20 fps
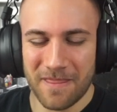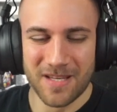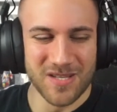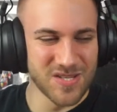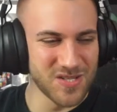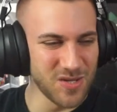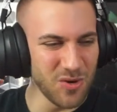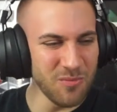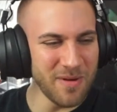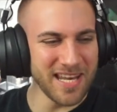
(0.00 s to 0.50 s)

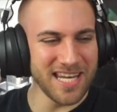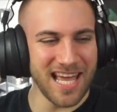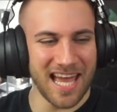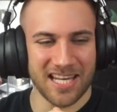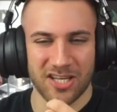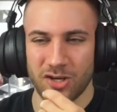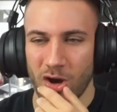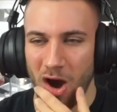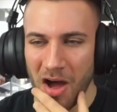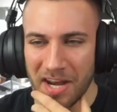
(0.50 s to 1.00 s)
So many
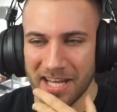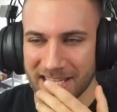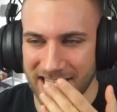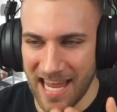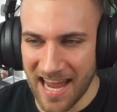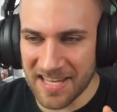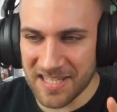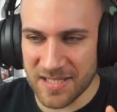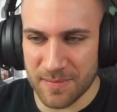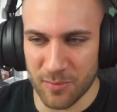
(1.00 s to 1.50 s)
iconic
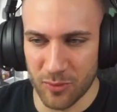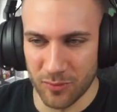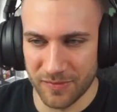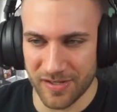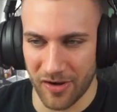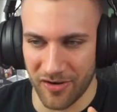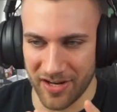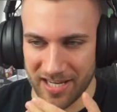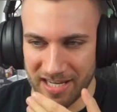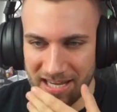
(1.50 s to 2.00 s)
dance moves
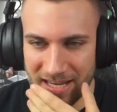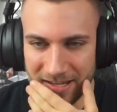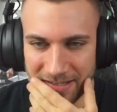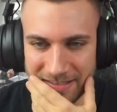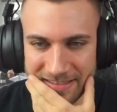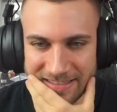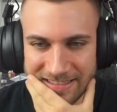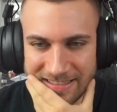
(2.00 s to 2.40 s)
are in here.